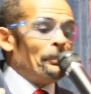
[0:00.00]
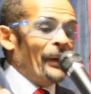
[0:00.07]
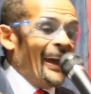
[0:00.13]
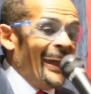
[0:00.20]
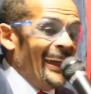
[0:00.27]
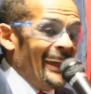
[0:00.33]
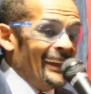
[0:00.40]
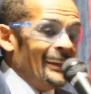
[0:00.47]

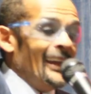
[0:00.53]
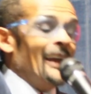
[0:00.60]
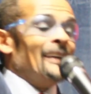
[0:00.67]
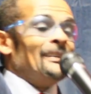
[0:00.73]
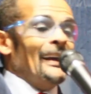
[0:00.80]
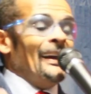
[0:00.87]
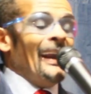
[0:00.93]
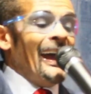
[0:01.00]
pain,
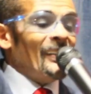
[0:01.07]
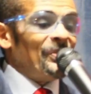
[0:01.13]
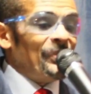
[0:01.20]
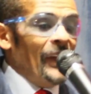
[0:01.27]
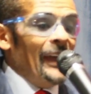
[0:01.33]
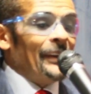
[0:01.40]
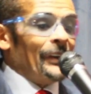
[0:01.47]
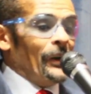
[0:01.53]
they're not
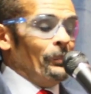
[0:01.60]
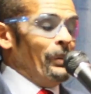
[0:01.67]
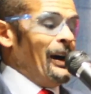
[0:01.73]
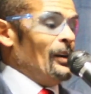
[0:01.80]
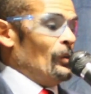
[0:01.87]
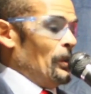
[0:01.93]
thinking about